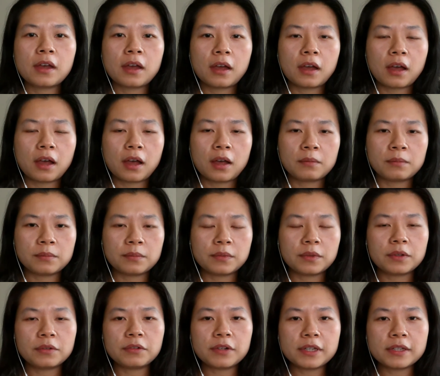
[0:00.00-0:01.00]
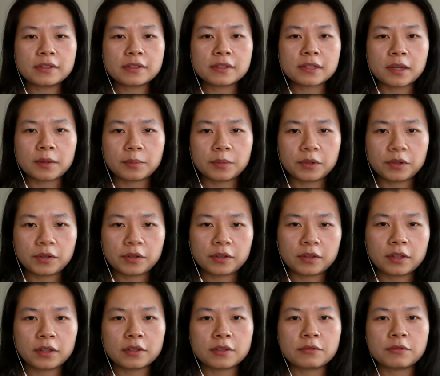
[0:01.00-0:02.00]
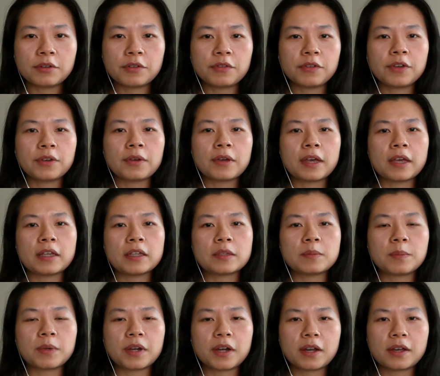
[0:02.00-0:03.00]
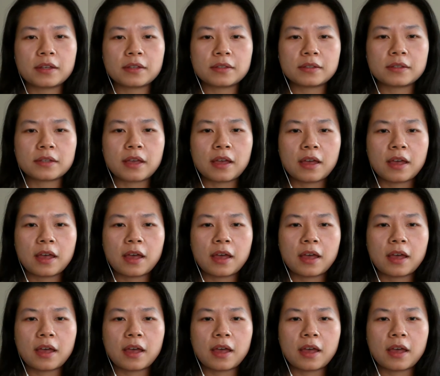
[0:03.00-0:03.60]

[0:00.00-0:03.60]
The reason I'm doing this review is because